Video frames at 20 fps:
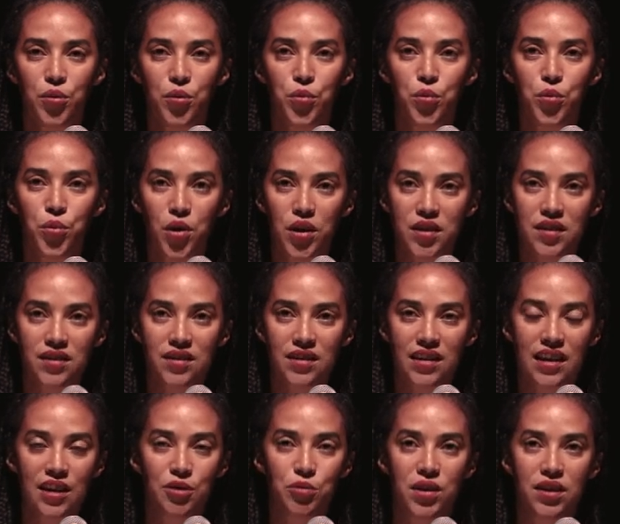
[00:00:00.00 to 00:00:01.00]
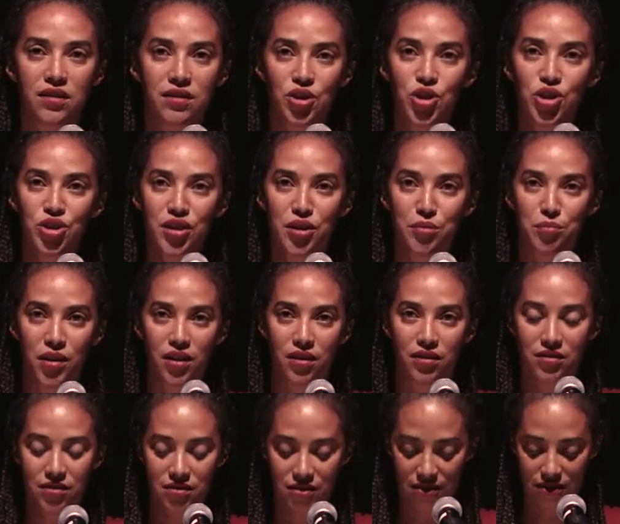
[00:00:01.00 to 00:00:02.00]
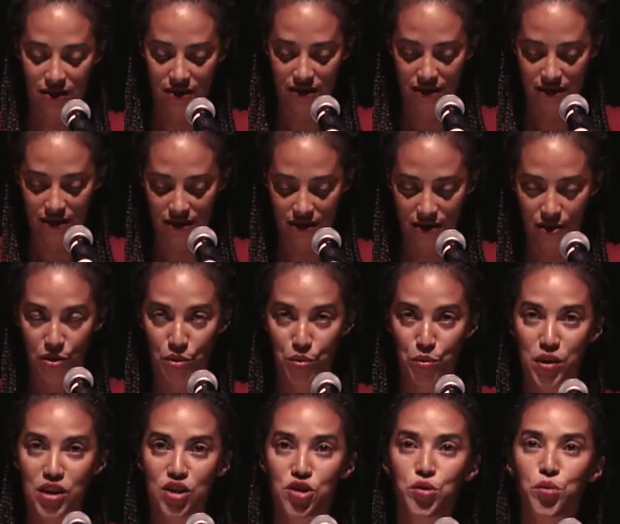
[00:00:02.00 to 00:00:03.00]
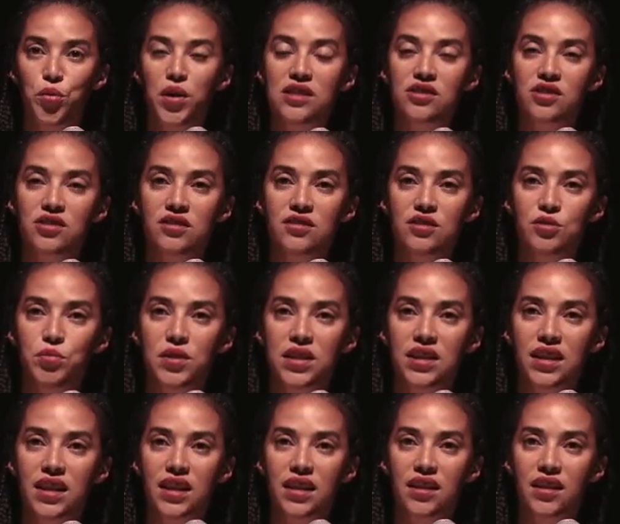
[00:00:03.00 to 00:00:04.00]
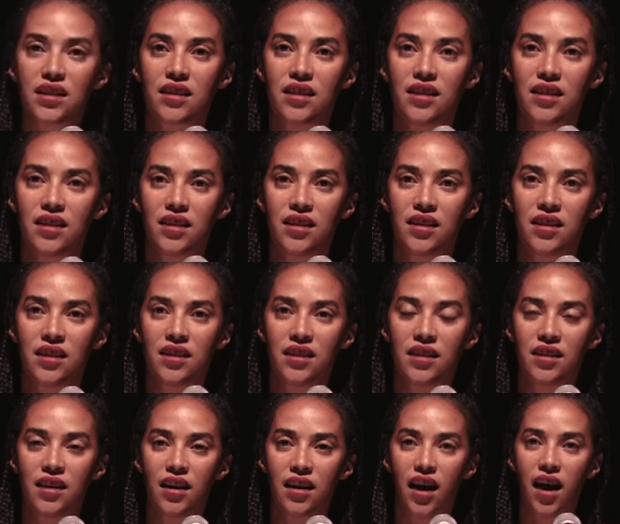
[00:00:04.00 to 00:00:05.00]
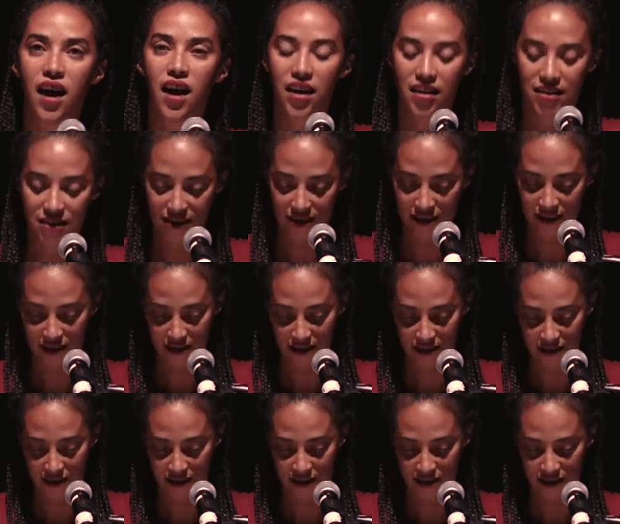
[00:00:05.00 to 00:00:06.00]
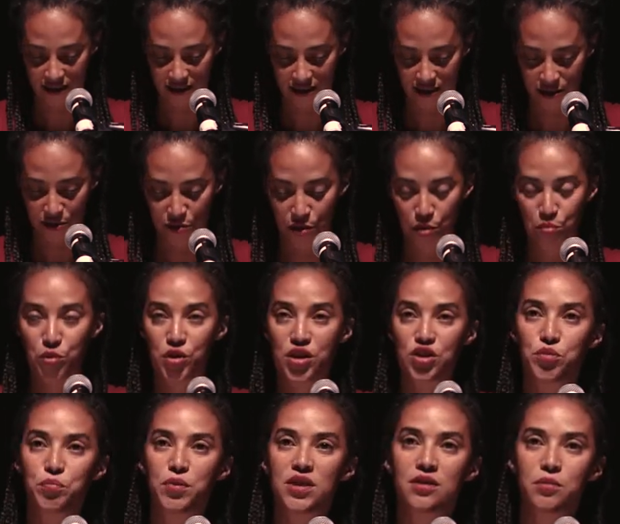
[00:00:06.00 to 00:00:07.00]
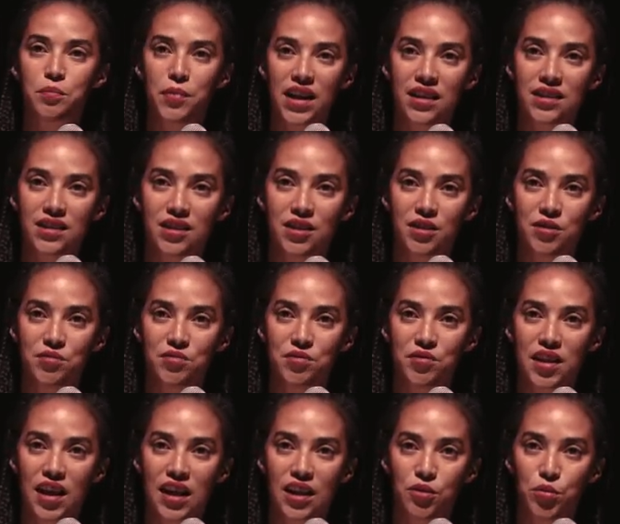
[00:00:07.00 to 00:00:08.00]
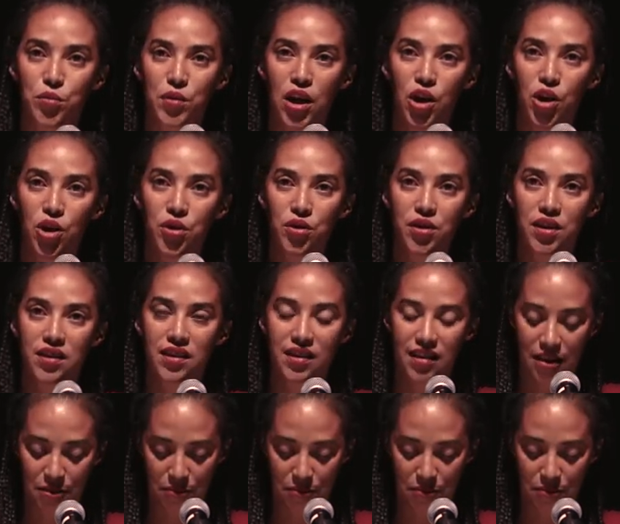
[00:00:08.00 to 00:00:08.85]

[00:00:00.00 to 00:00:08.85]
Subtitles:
what can we talk about, which questions we can ask, from which perspective can we look at